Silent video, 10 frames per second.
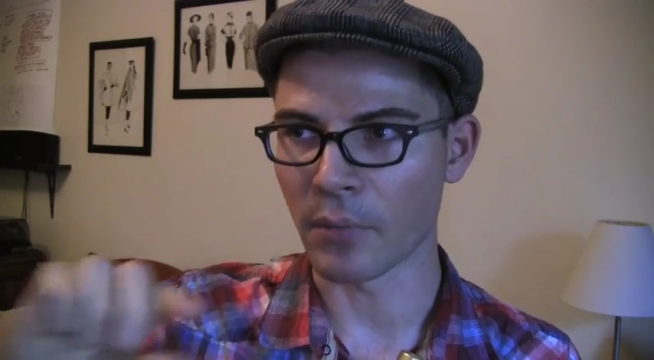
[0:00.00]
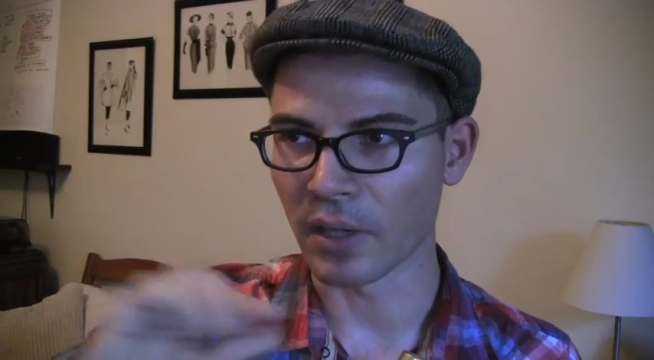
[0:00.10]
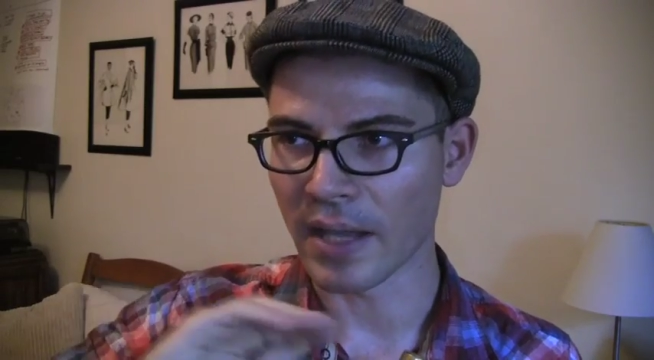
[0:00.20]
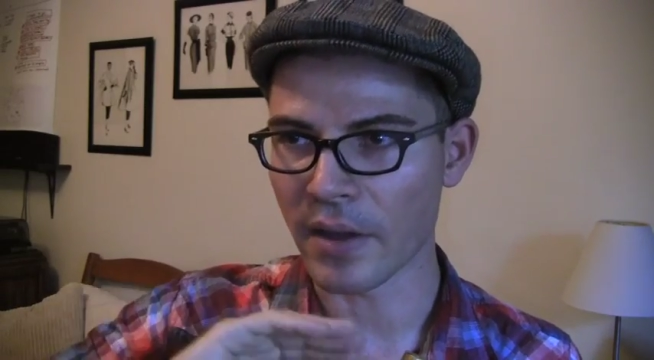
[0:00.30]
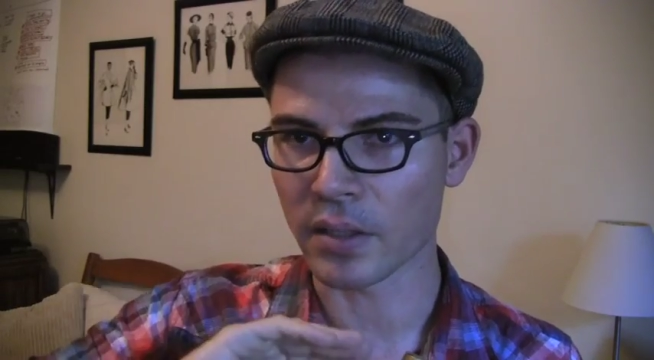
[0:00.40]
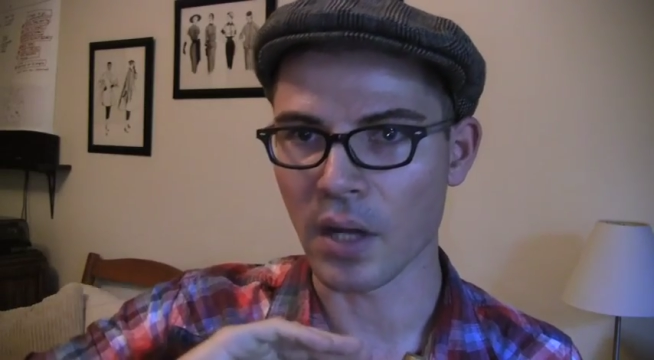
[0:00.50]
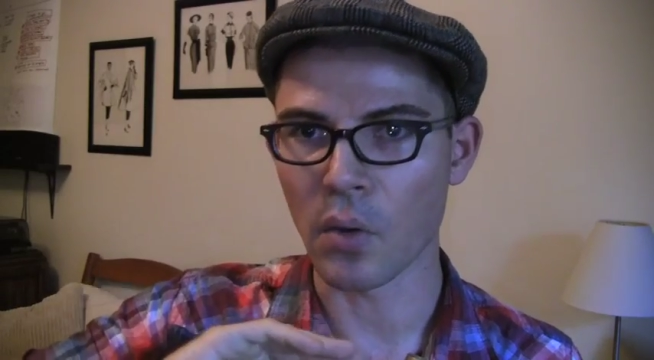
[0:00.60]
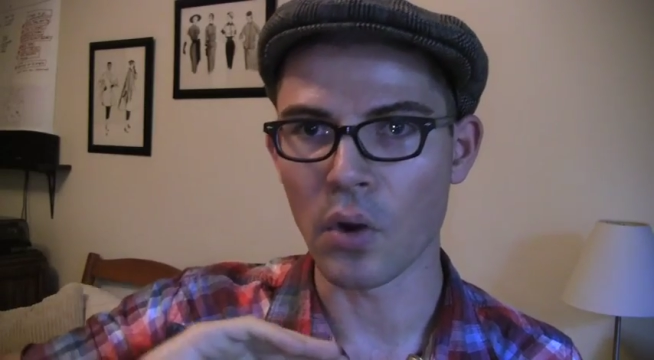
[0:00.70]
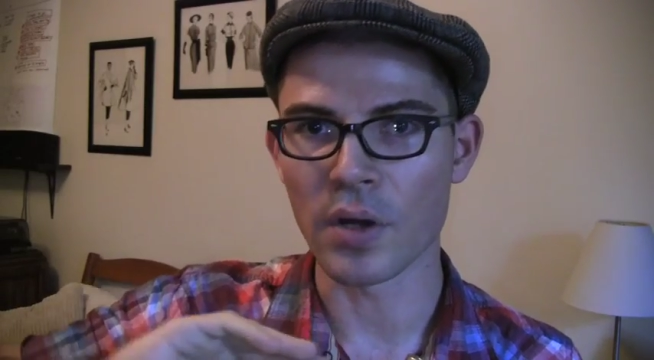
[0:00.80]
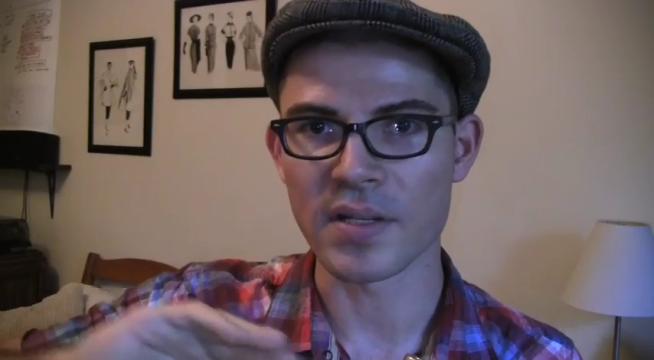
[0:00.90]
we're allowing the
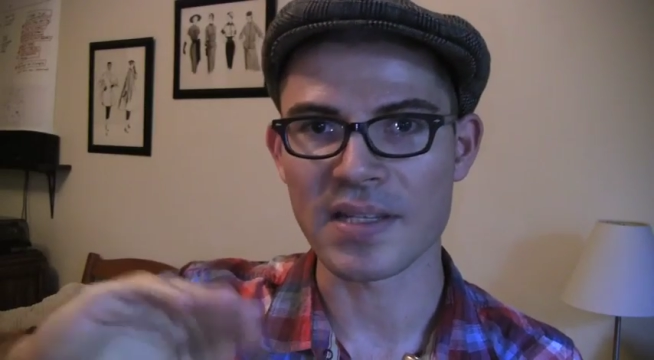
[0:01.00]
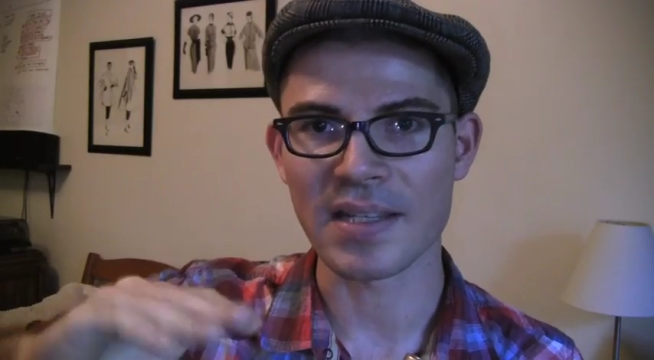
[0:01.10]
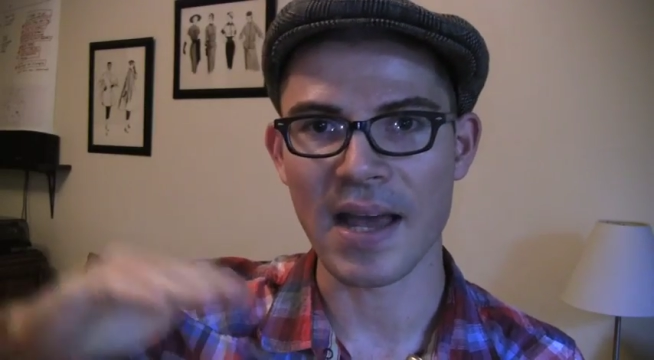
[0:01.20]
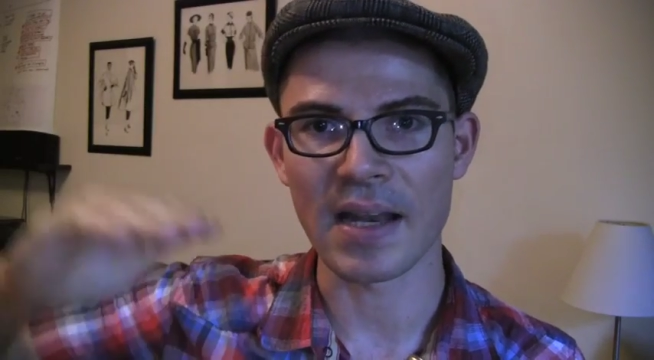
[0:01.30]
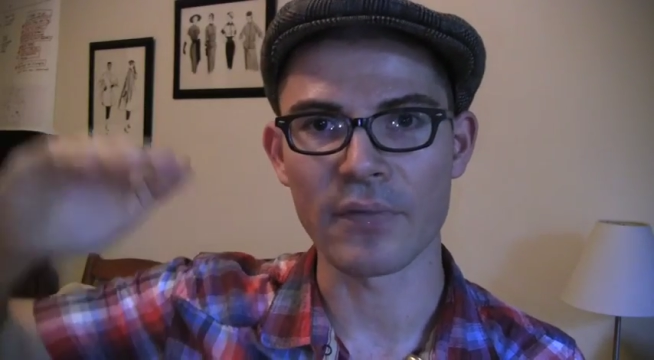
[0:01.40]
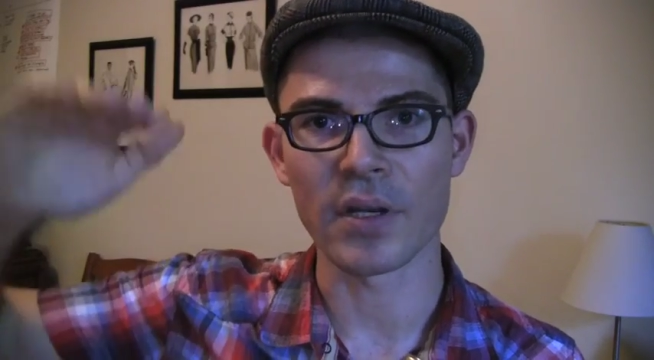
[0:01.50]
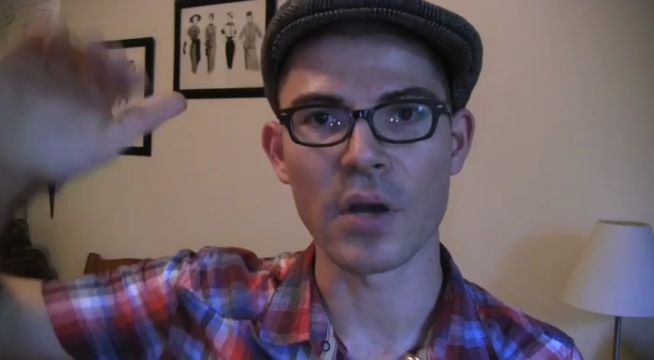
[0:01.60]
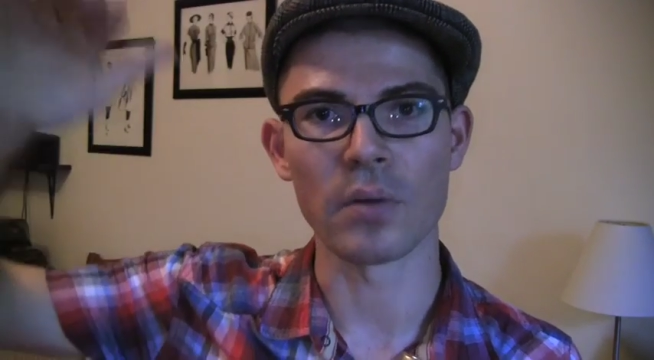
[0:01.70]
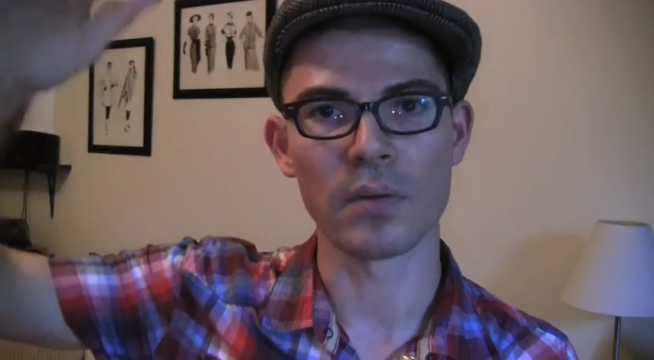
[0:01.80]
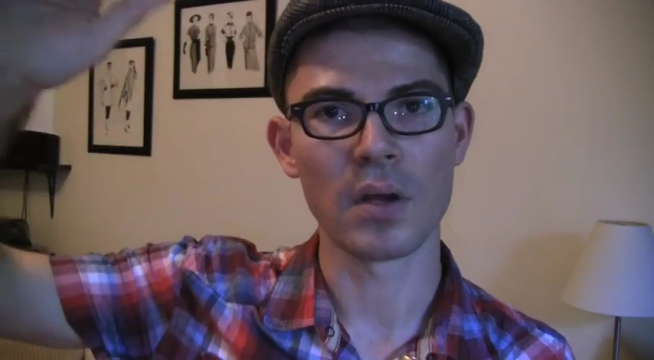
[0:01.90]
horn to slot every
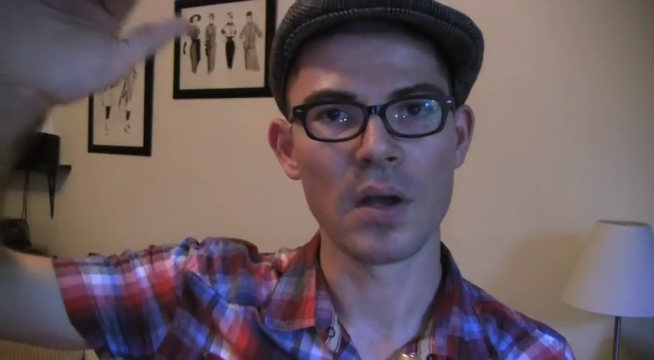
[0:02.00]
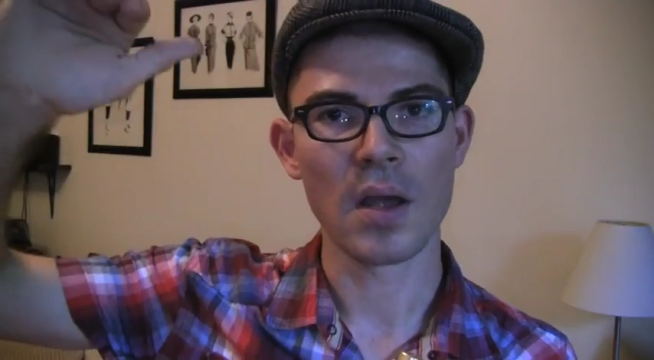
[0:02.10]
note,